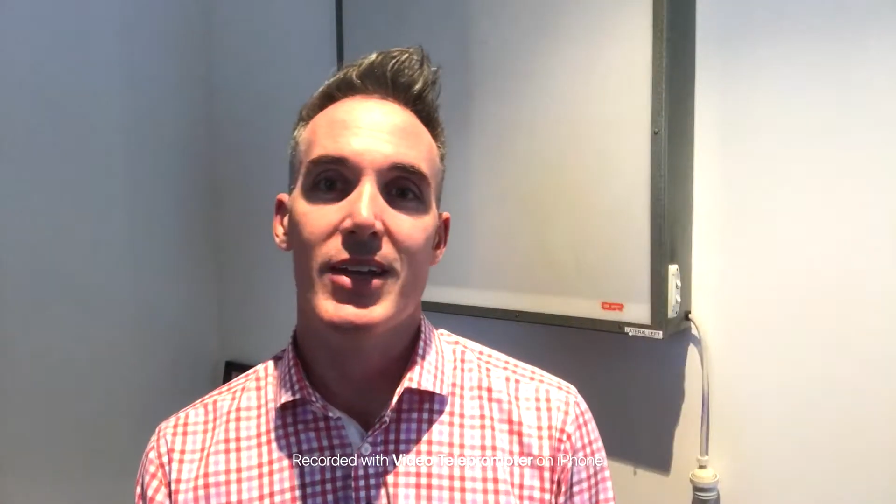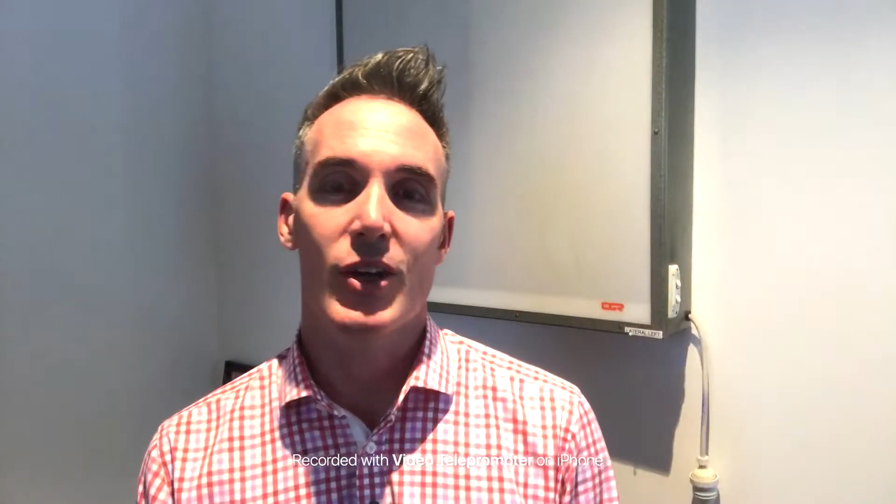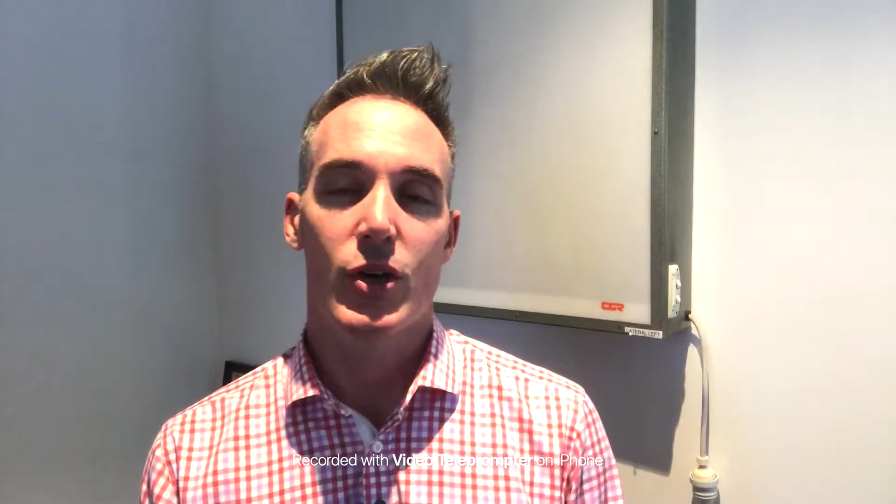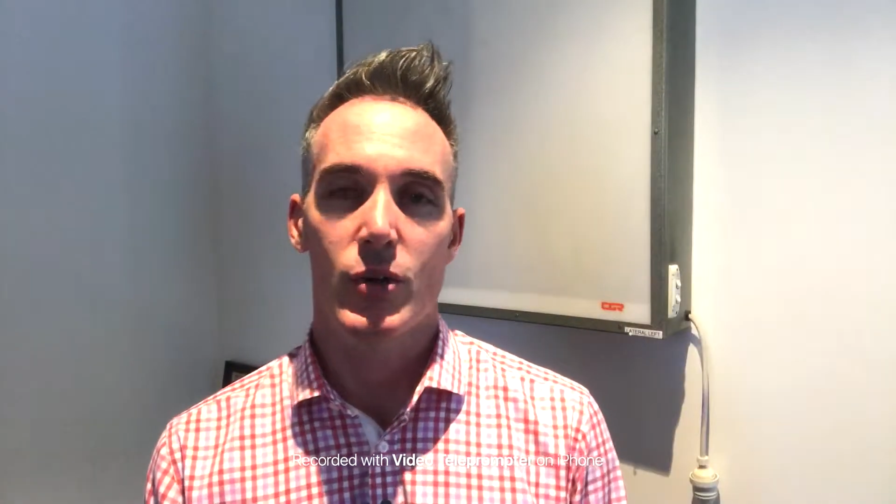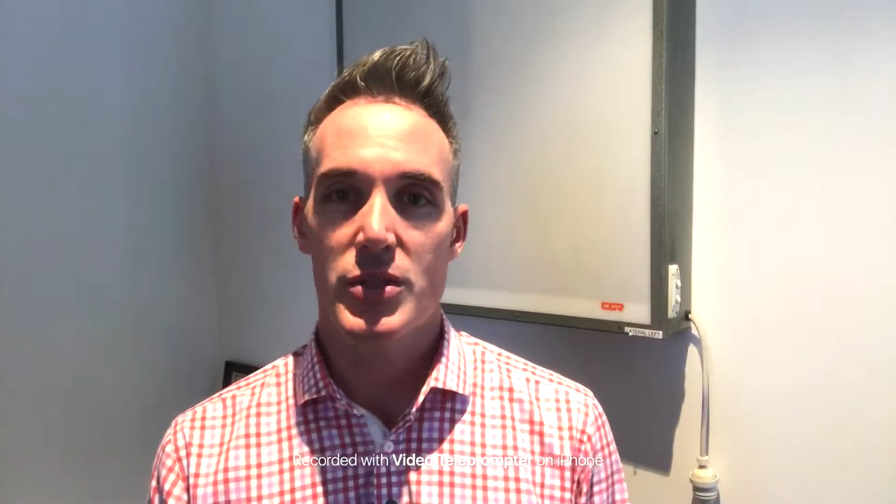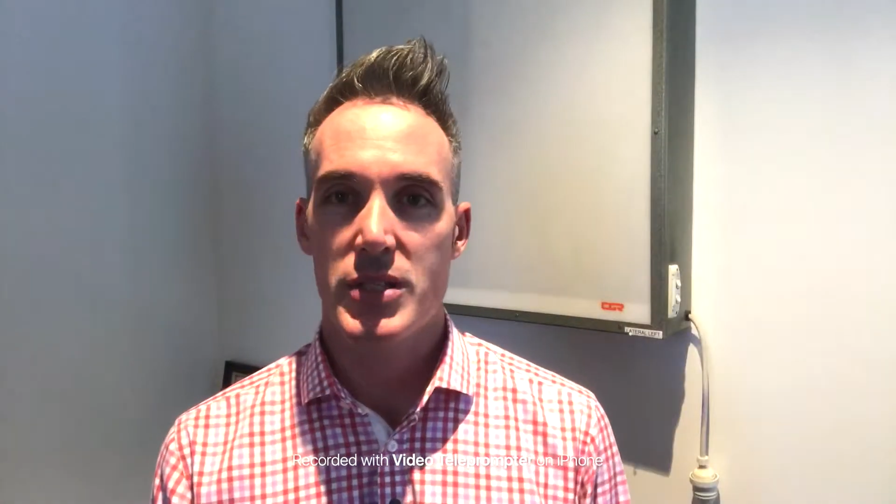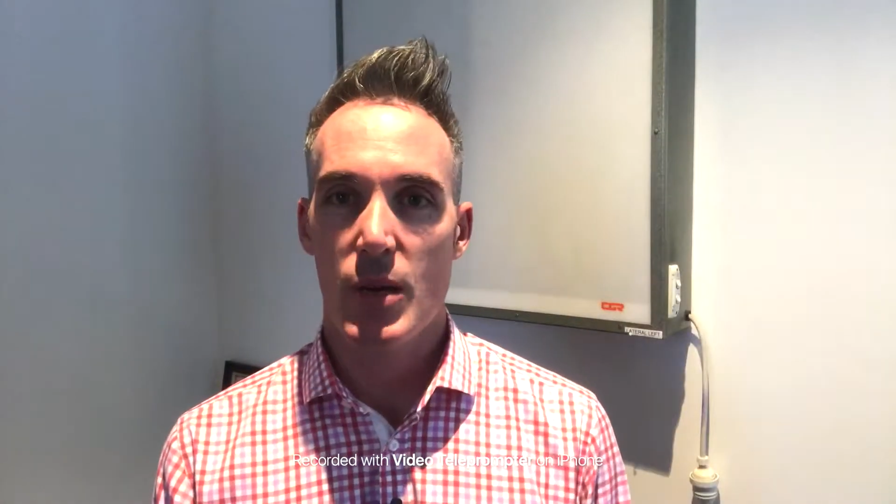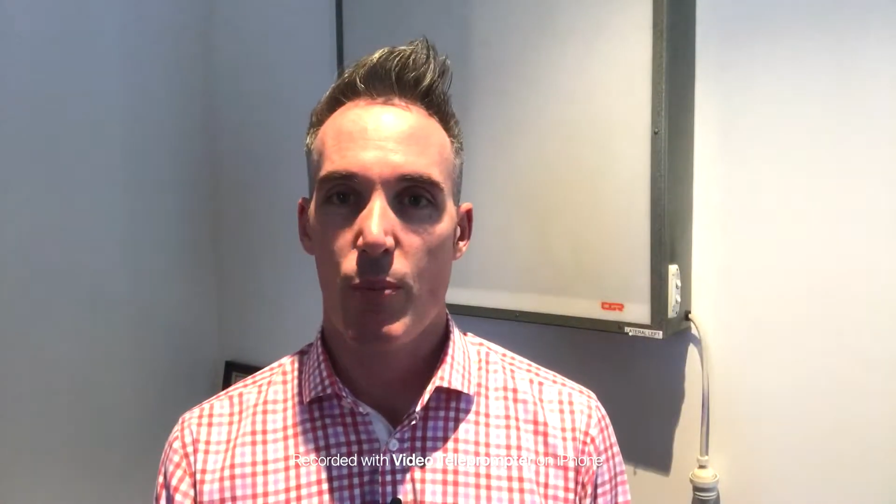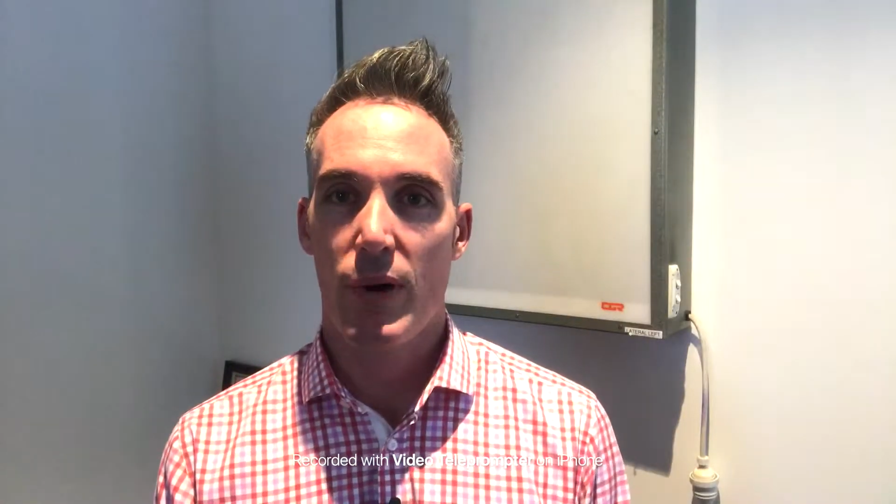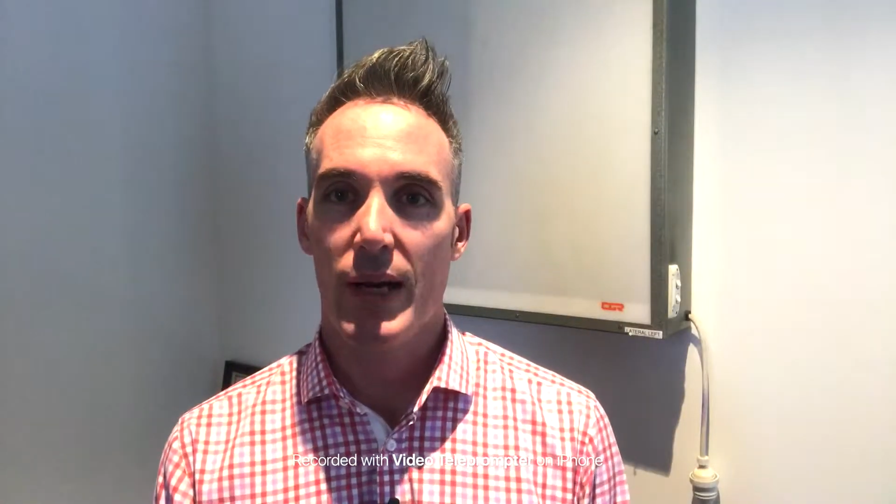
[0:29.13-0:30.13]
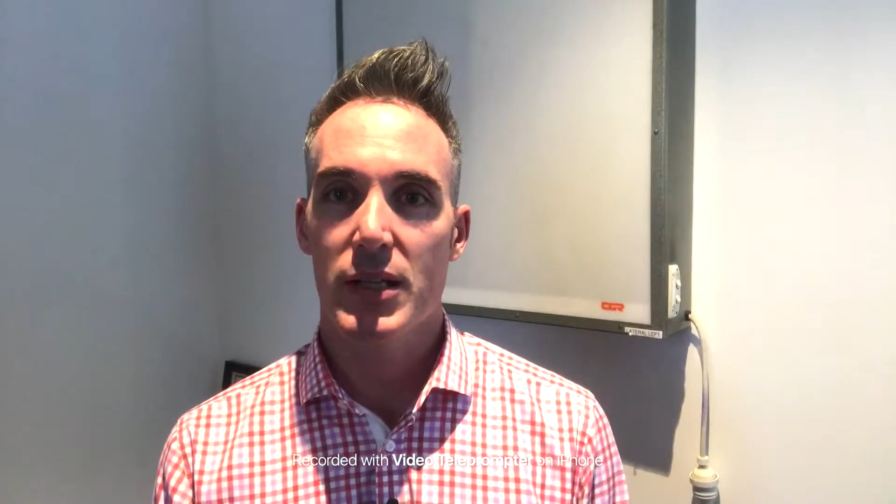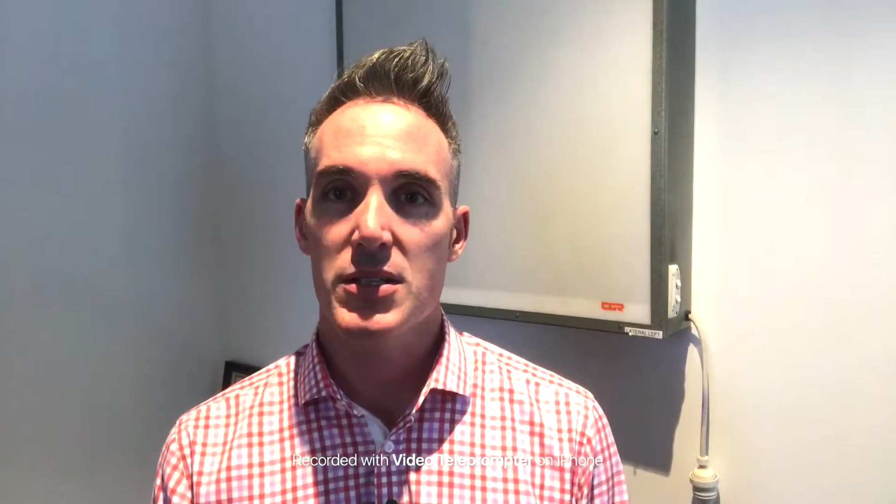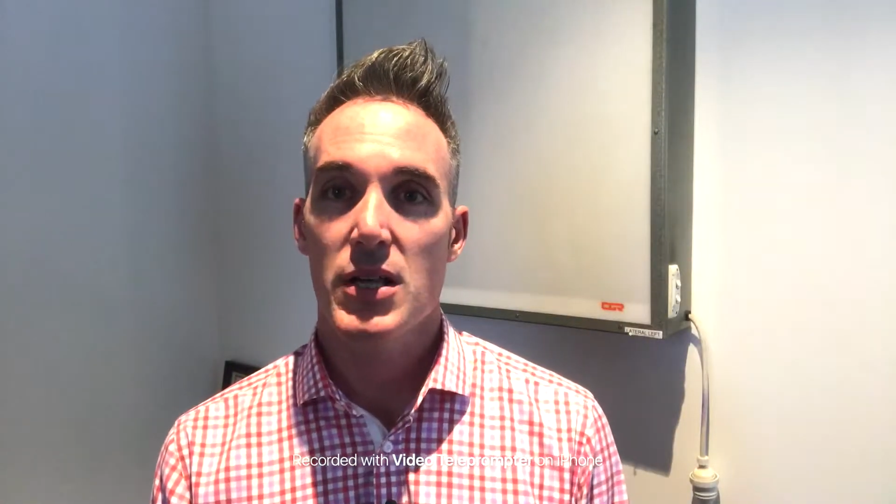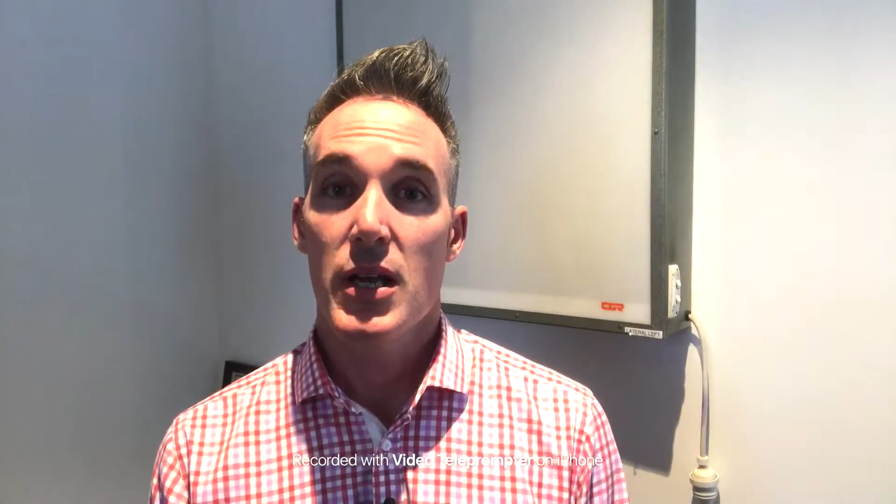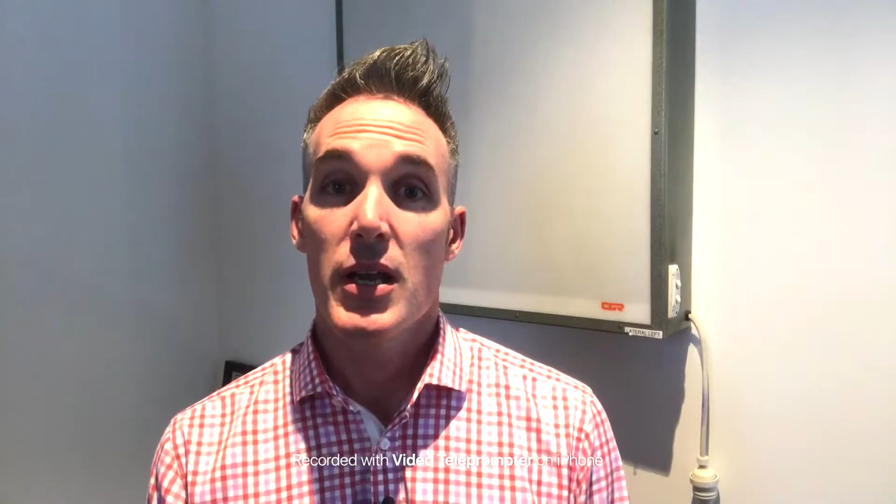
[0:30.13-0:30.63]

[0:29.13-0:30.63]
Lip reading: in a Gonstead practice